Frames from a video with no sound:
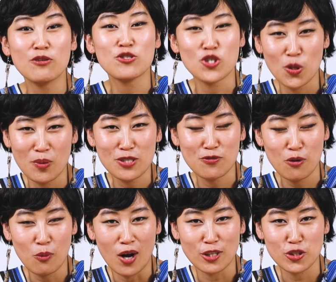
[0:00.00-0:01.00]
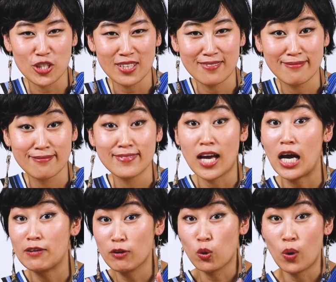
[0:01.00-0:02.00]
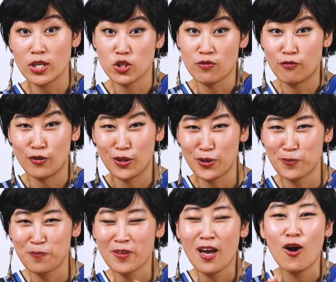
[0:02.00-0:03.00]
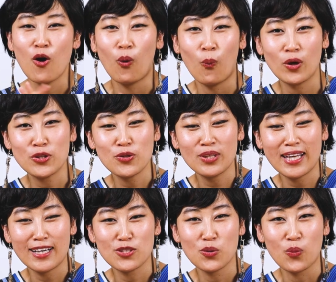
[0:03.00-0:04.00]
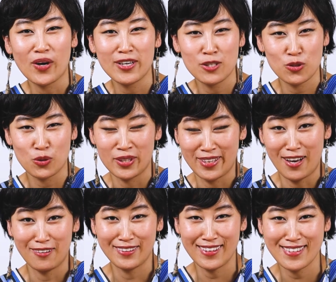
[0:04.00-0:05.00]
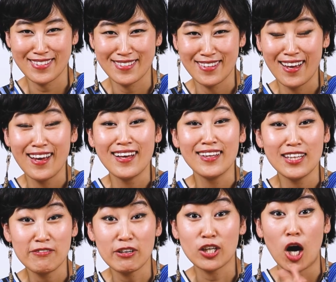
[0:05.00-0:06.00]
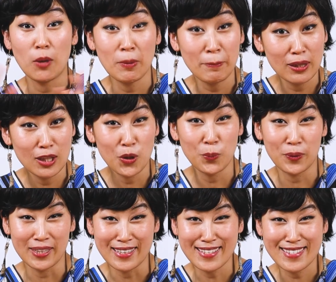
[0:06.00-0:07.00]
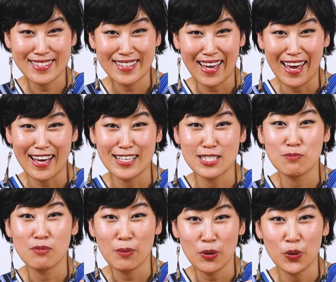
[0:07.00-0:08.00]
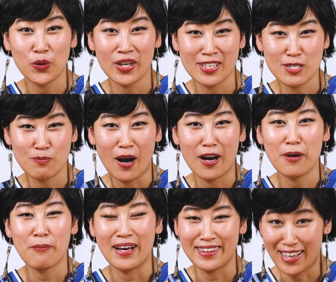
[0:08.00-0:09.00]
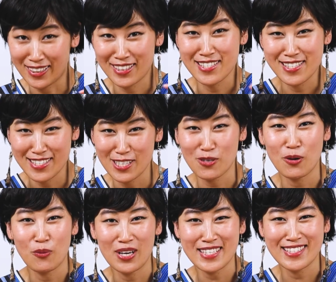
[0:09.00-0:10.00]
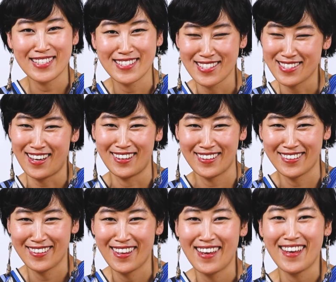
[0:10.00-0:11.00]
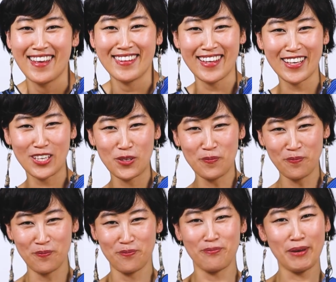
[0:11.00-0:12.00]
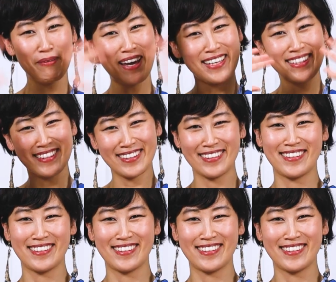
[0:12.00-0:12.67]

So much for watching. Now I have a question for you. What do you like to wear indoor nowadays? Leave a comment below please, and maybe you'll inspire my next zero waste design. Thank you. Bye bye.